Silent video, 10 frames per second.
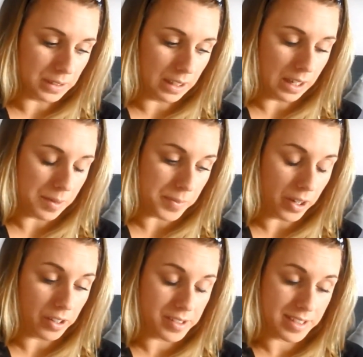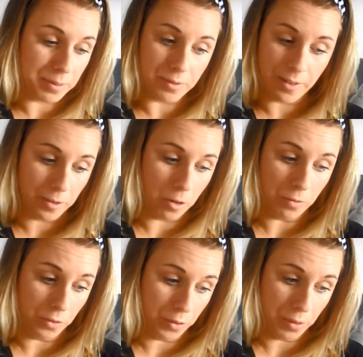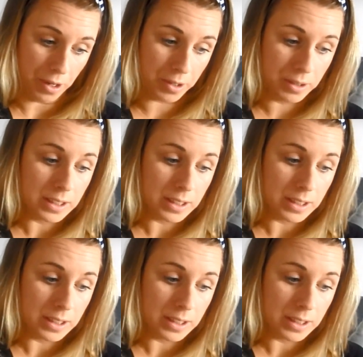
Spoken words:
the hardest thing I've ever gone through.